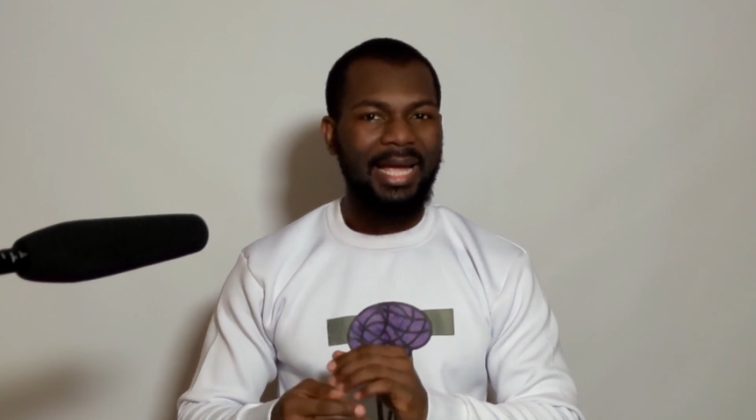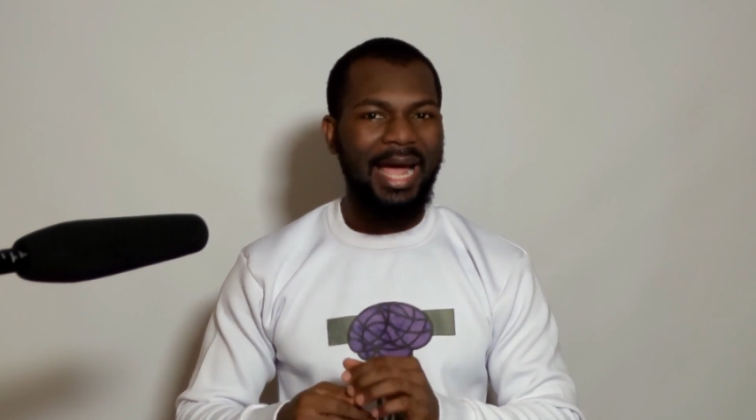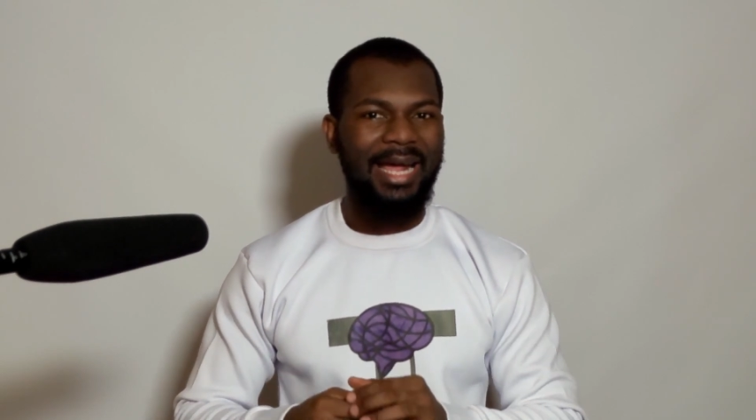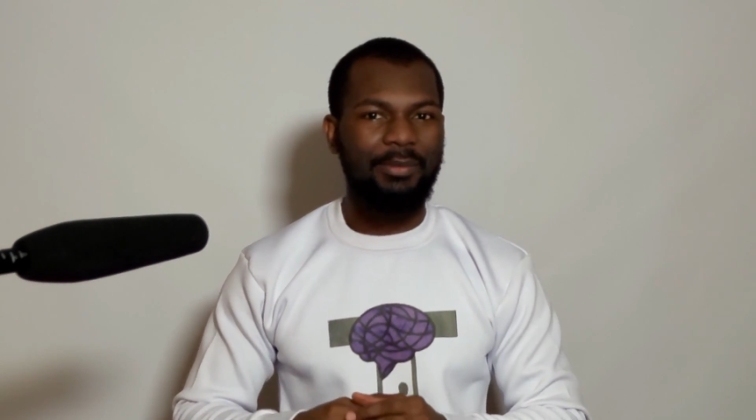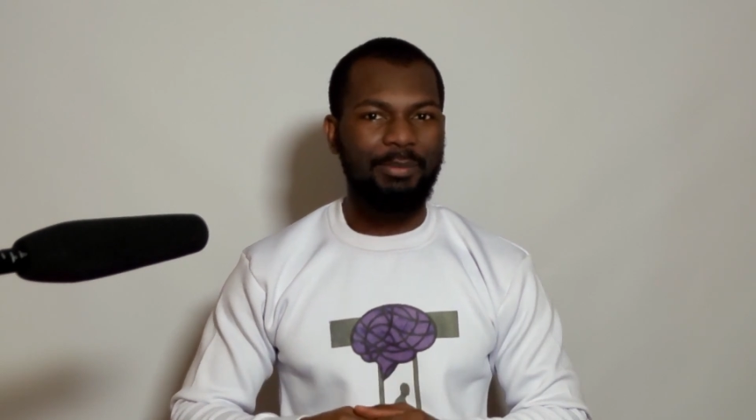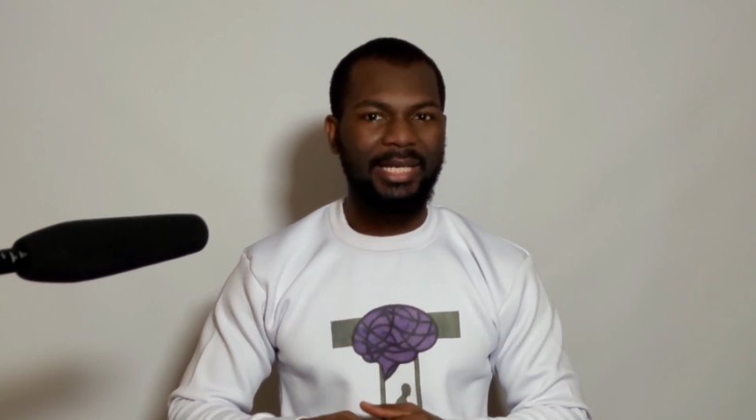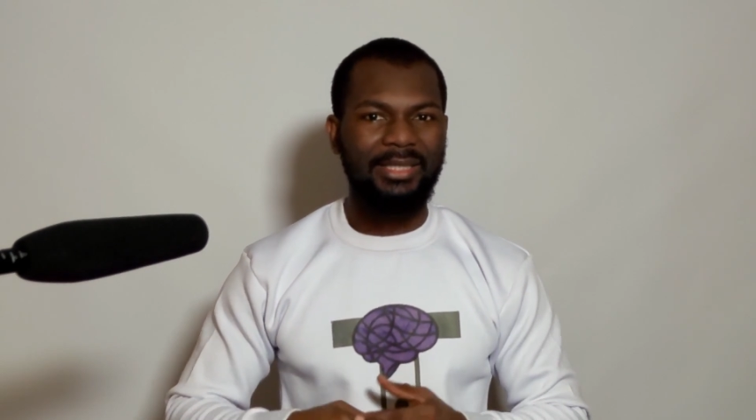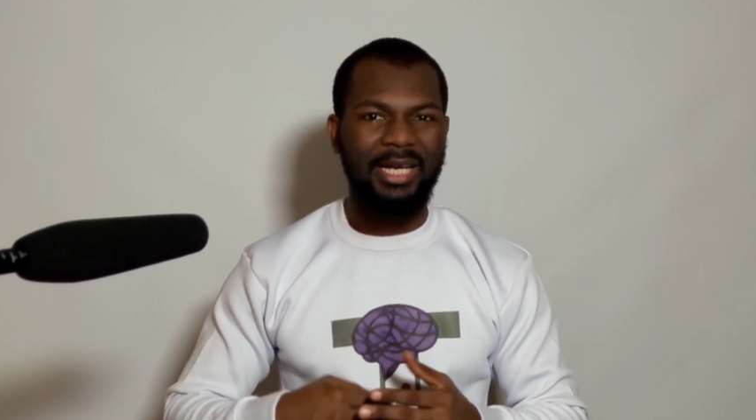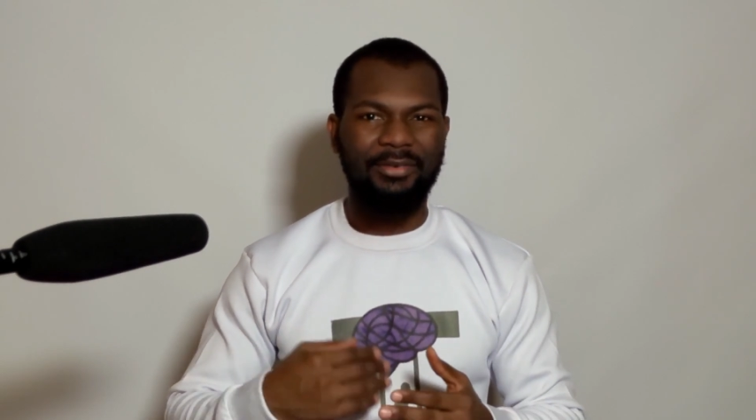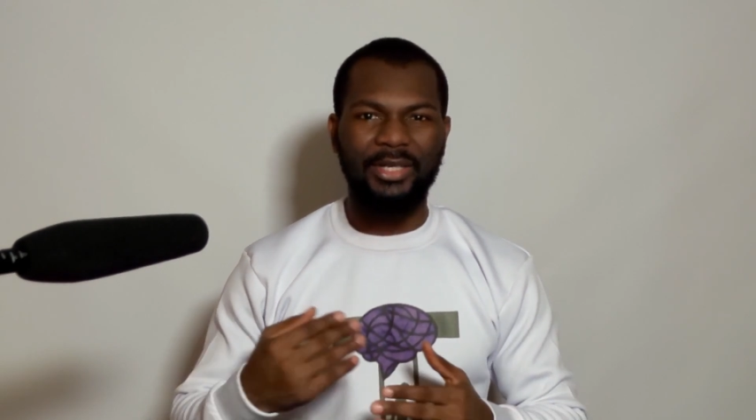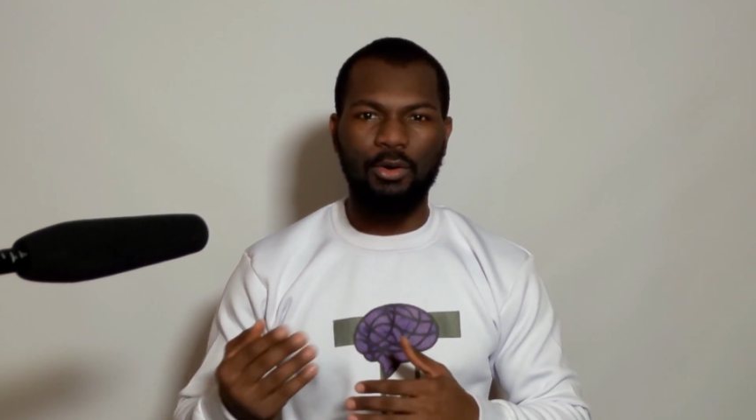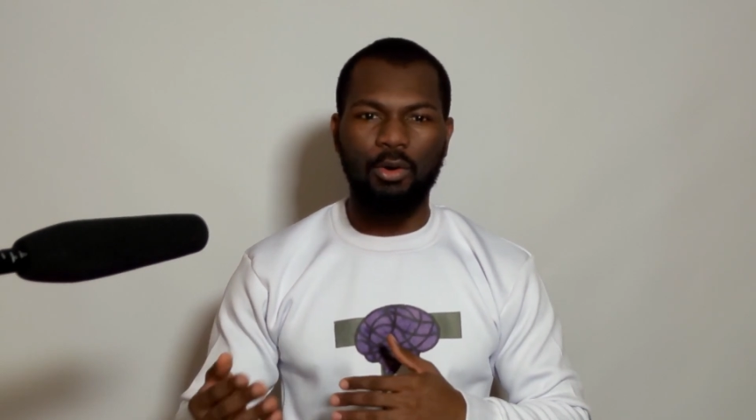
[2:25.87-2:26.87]
and
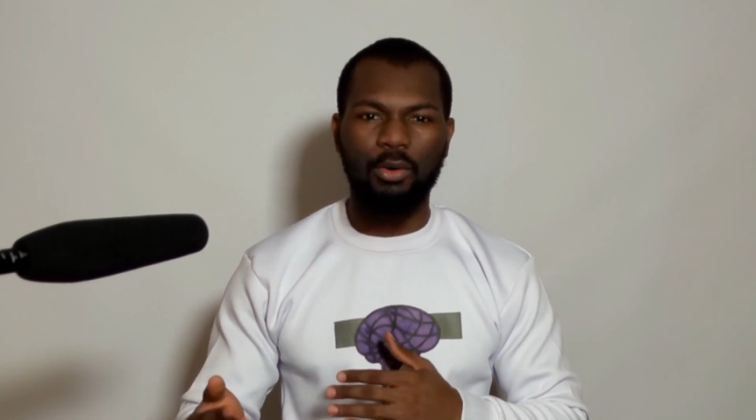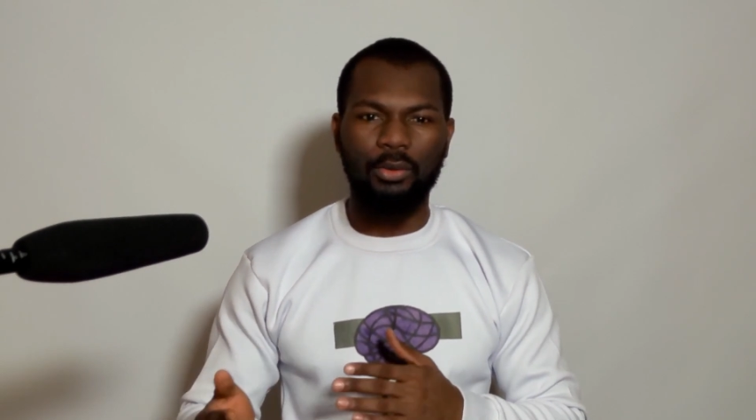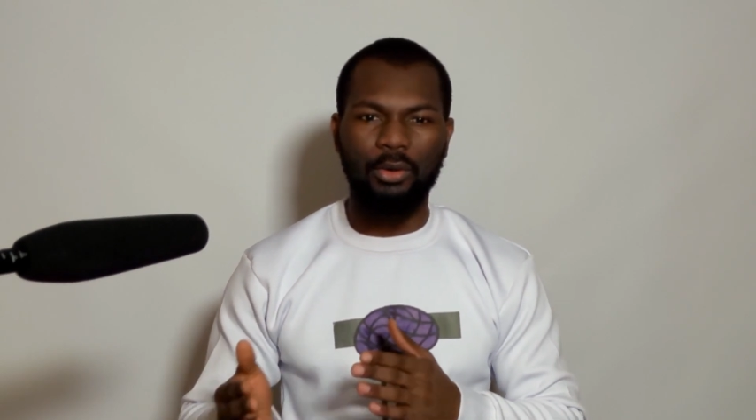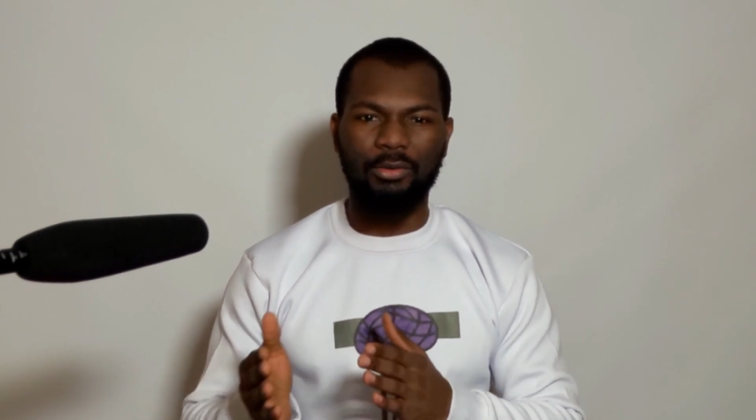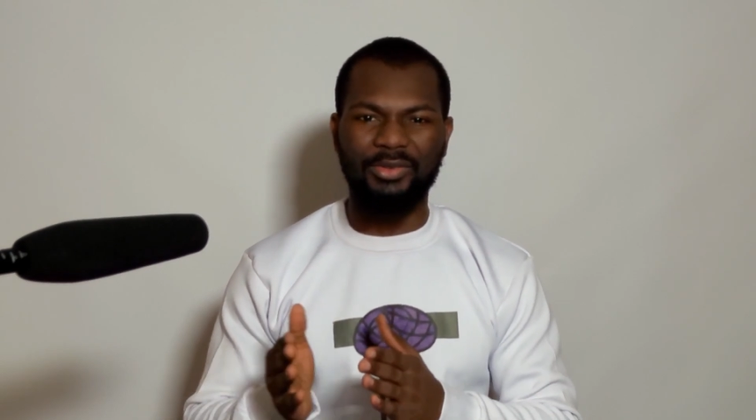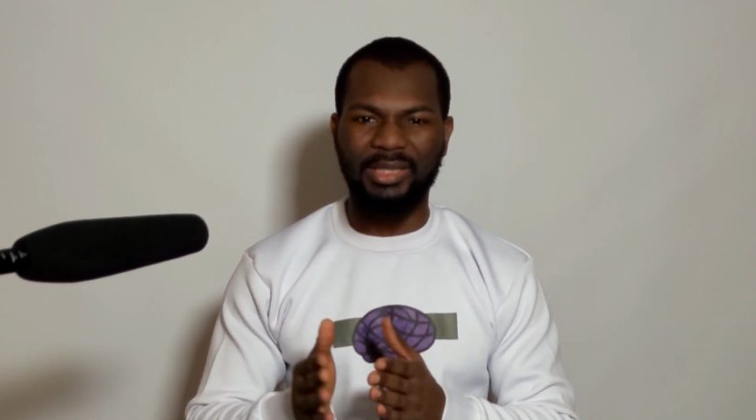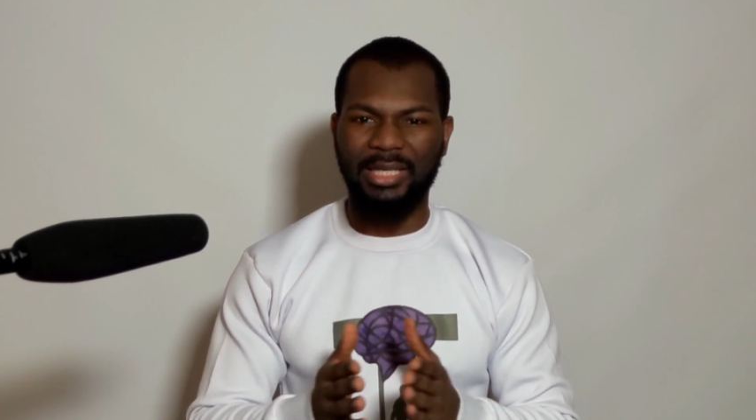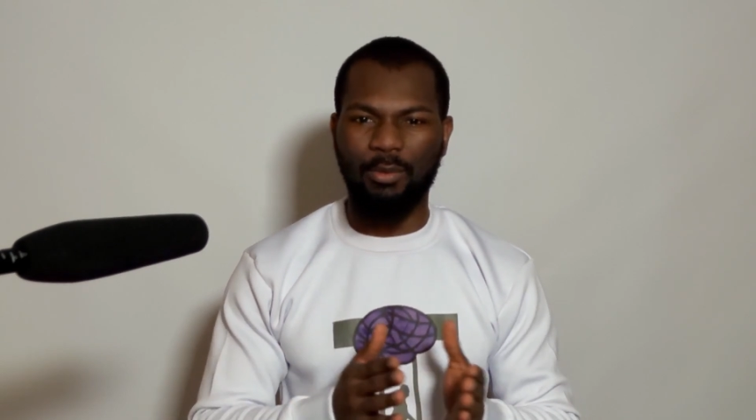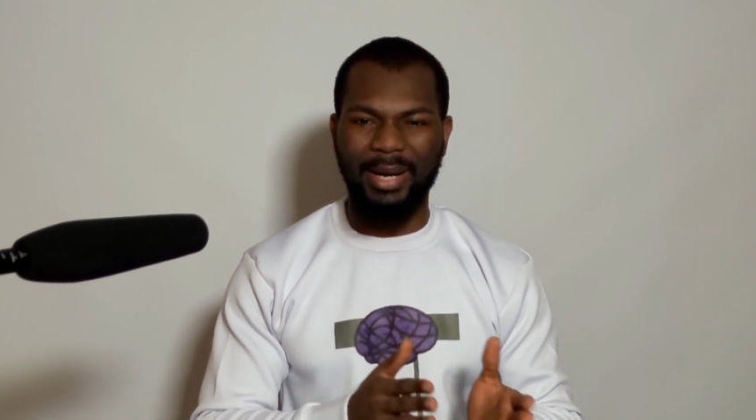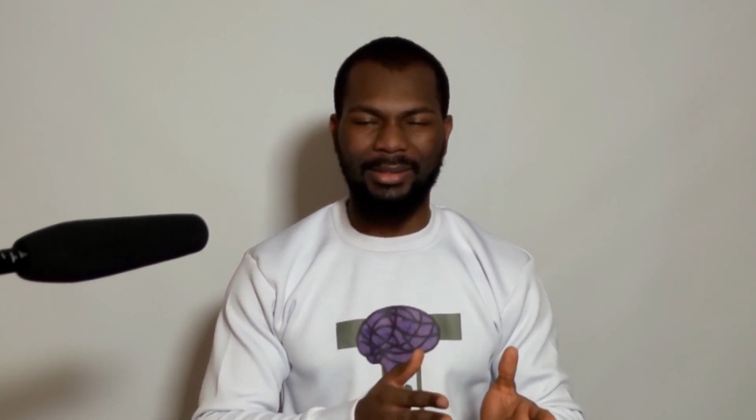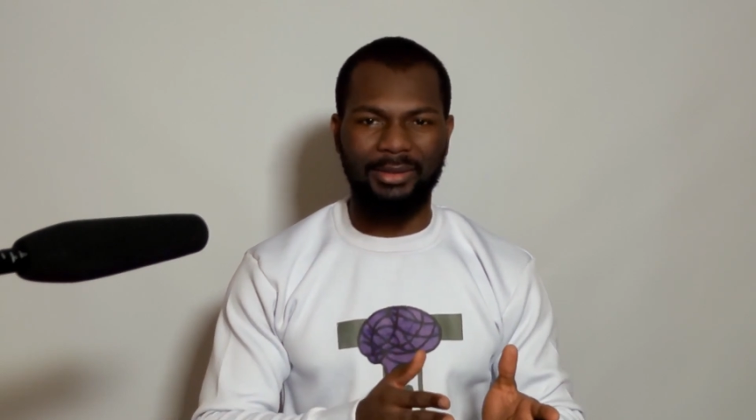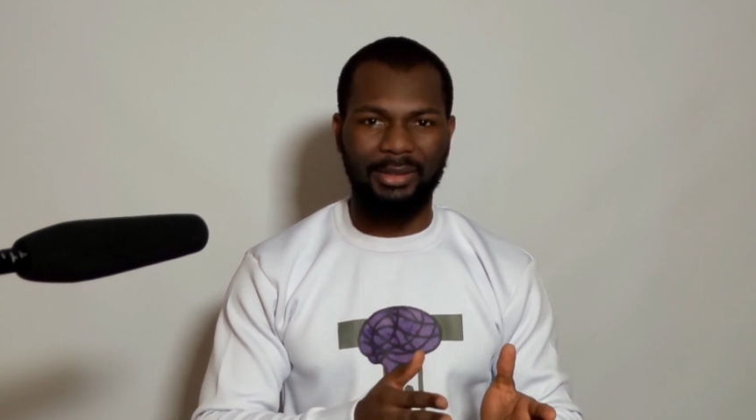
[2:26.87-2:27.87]
better recall of
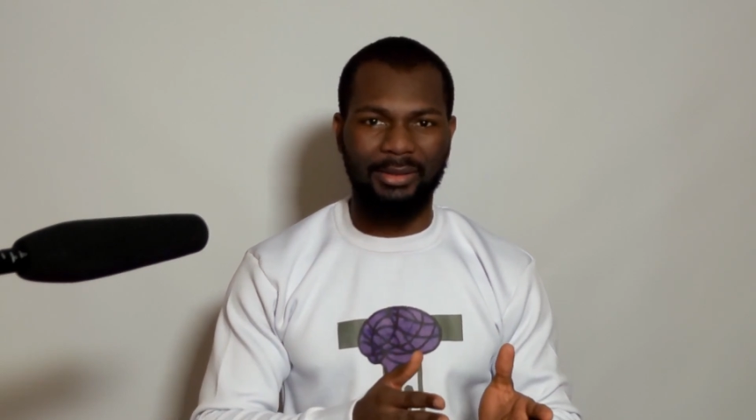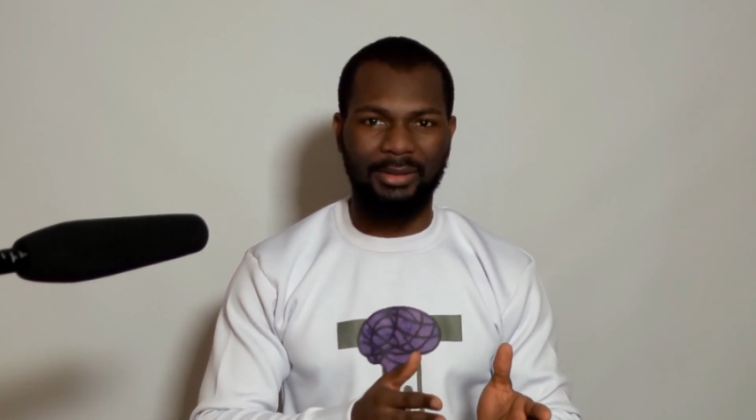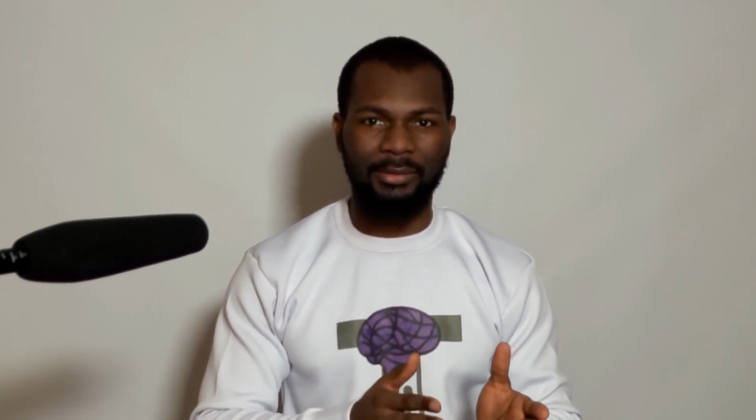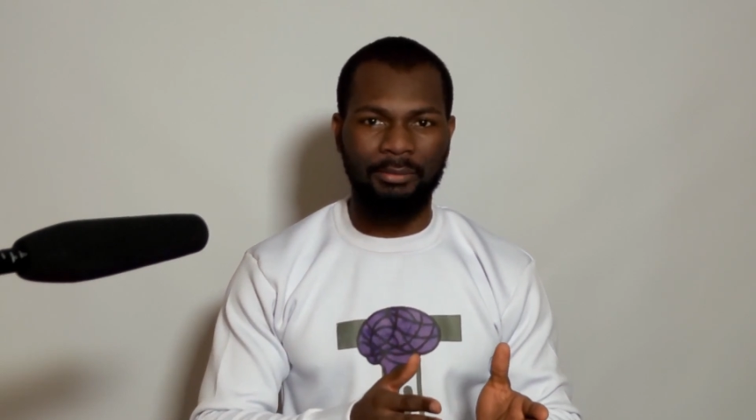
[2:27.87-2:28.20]
sequences.